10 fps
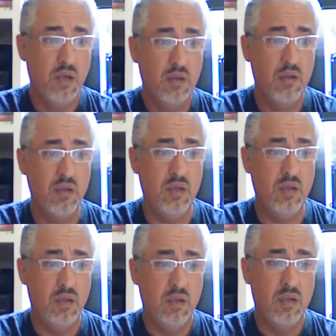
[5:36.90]

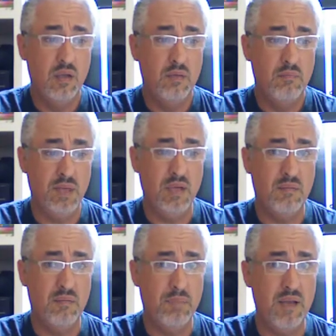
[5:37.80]
The
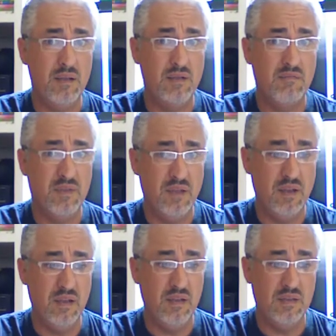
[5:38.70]
big piles of
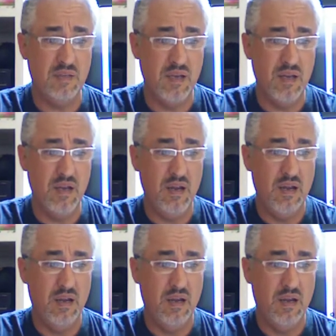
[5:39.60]
dirt, sir?